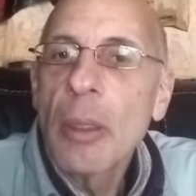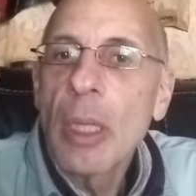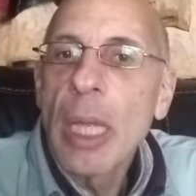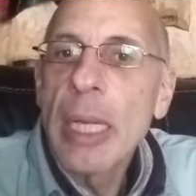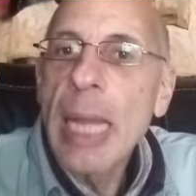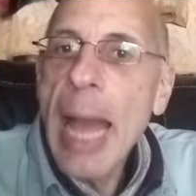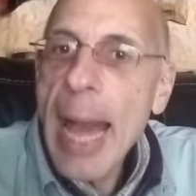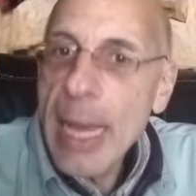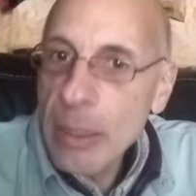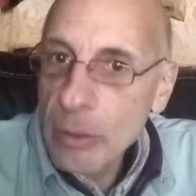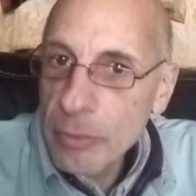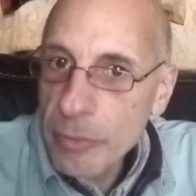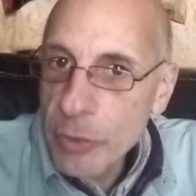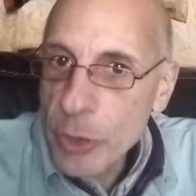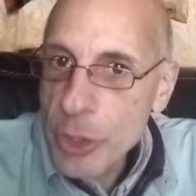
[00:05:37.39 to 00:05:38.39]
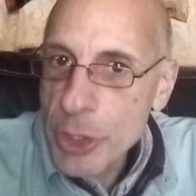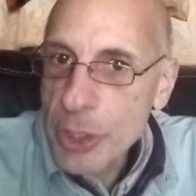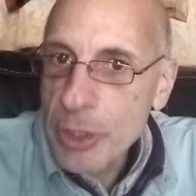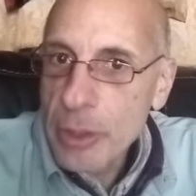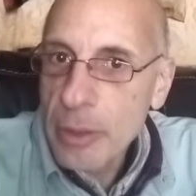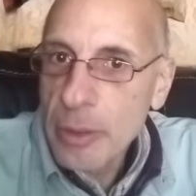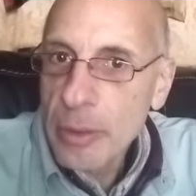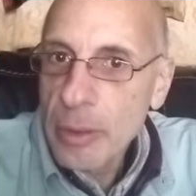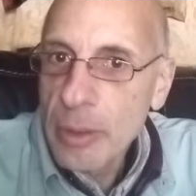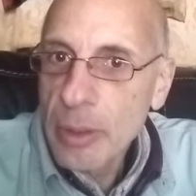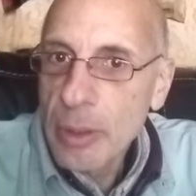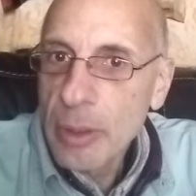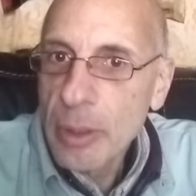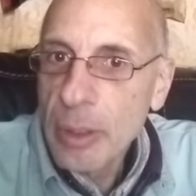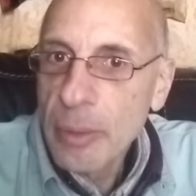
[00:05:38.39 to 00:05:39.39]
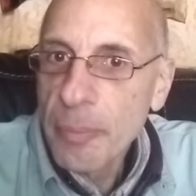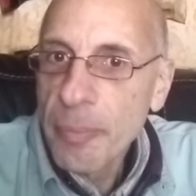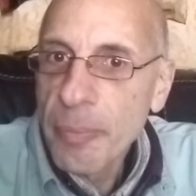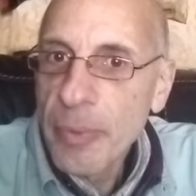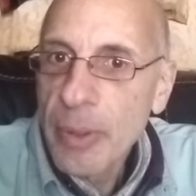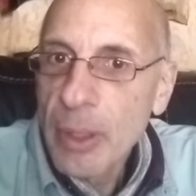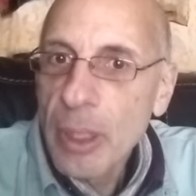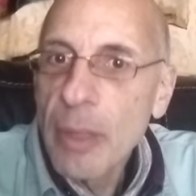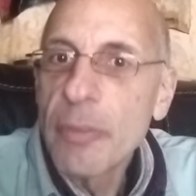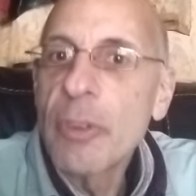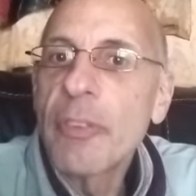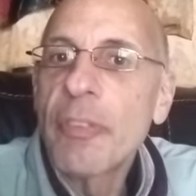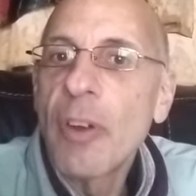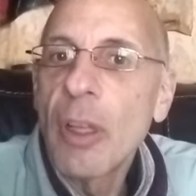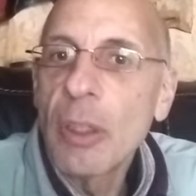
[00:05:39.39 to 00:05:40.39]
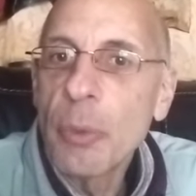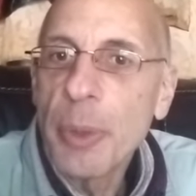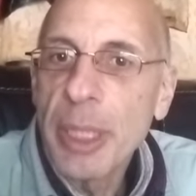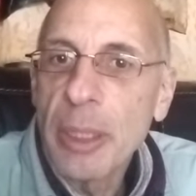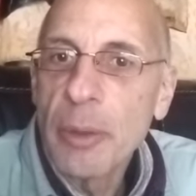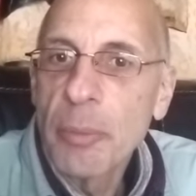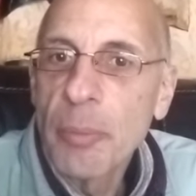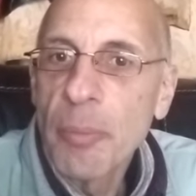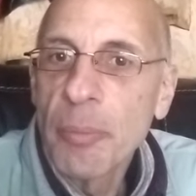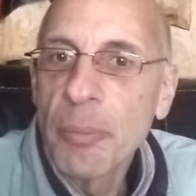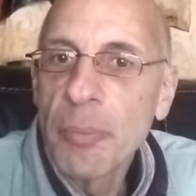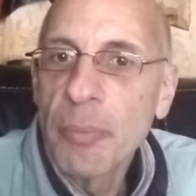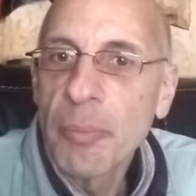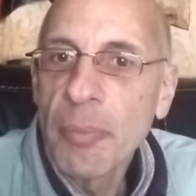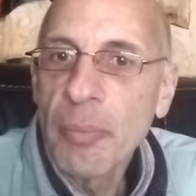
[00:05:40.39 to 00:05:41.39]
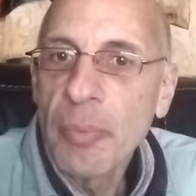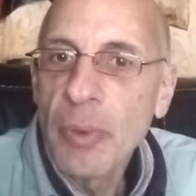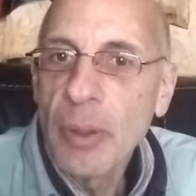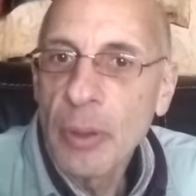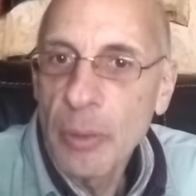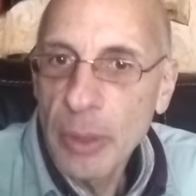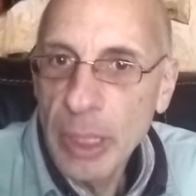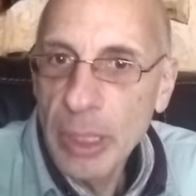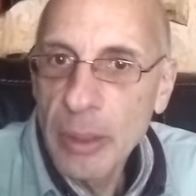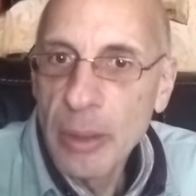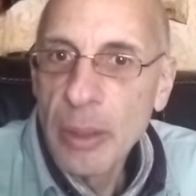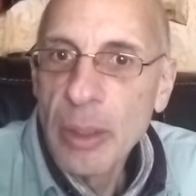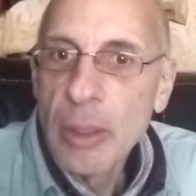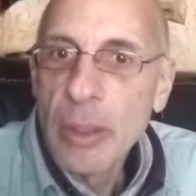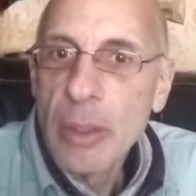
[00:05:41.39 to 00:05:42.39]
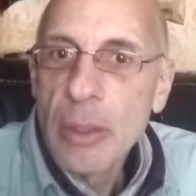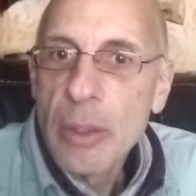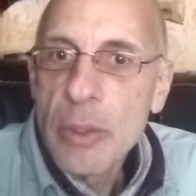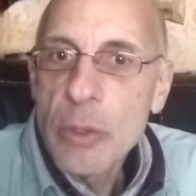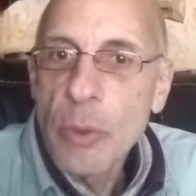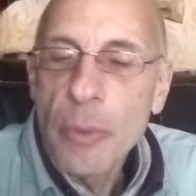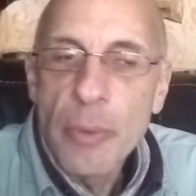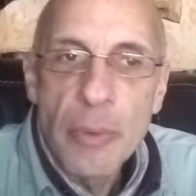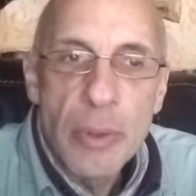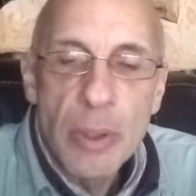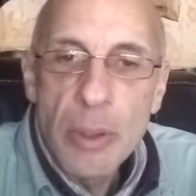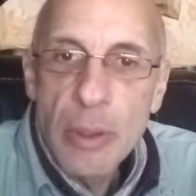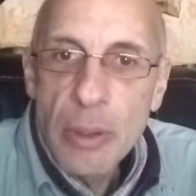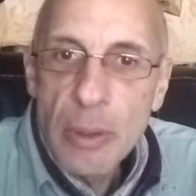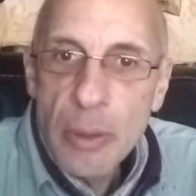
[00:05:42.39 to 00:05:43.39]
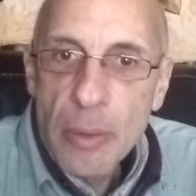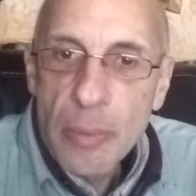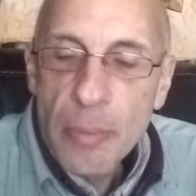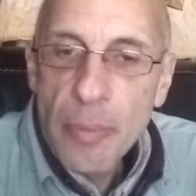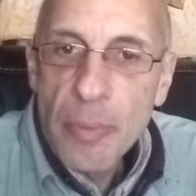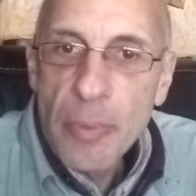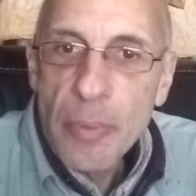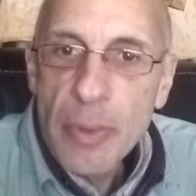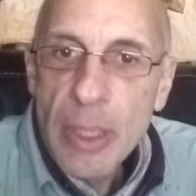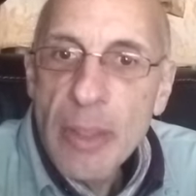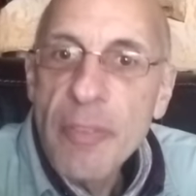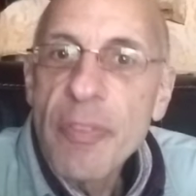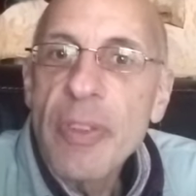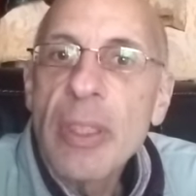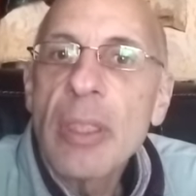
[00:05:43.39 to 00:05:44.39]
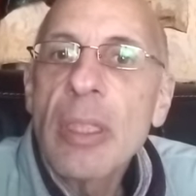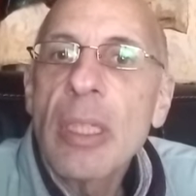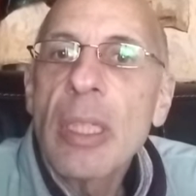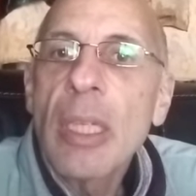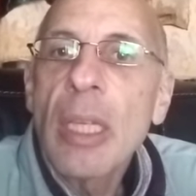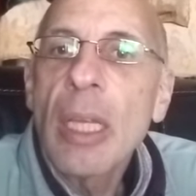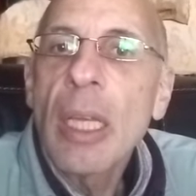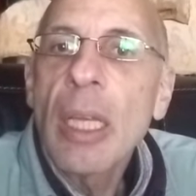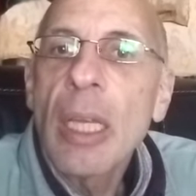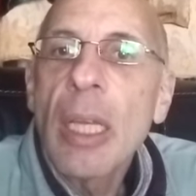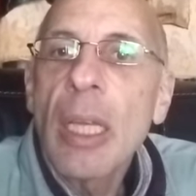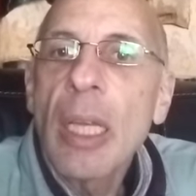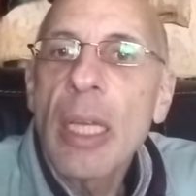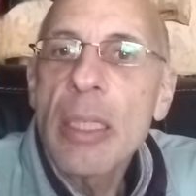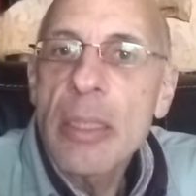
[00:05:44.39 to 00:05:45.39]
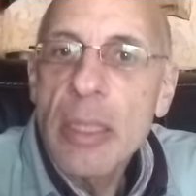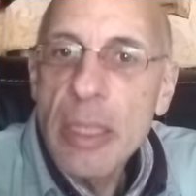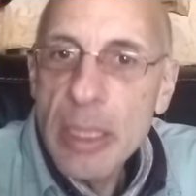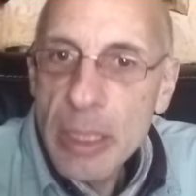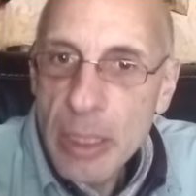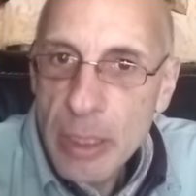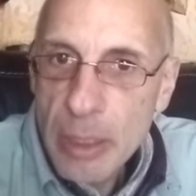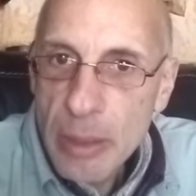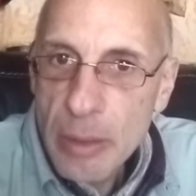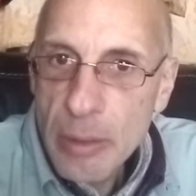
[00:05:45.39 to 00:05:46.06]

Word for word: an adult version of the following. Okay, so the infant has a need,